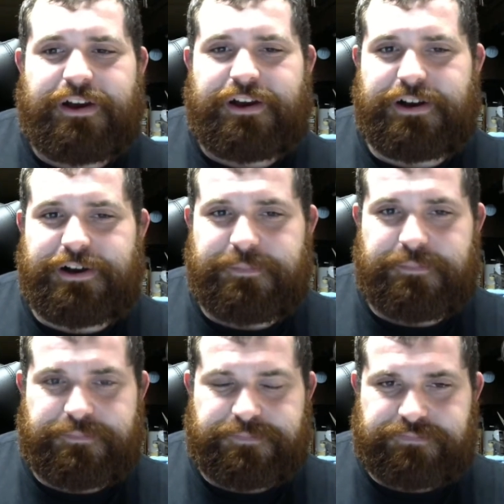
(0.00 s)
Um,
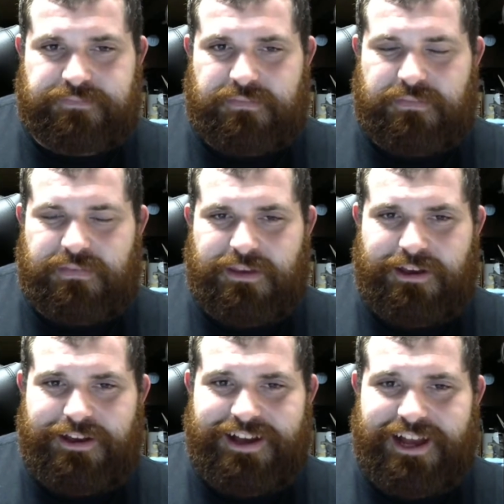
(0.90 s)

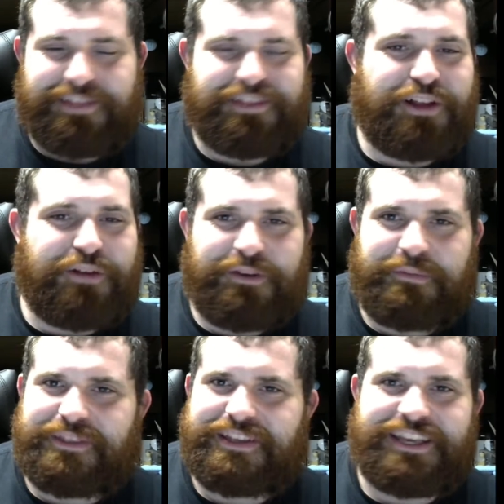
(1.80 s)
I love him in
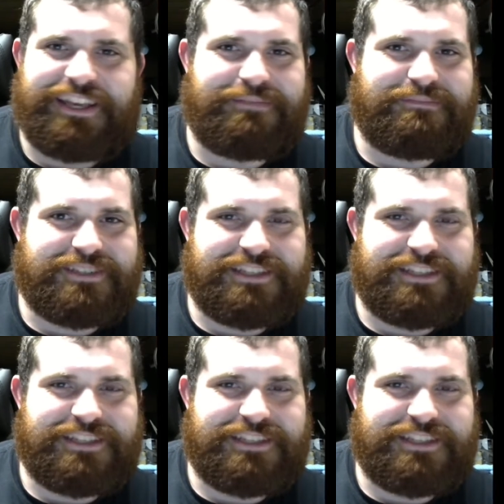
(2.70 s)
the games.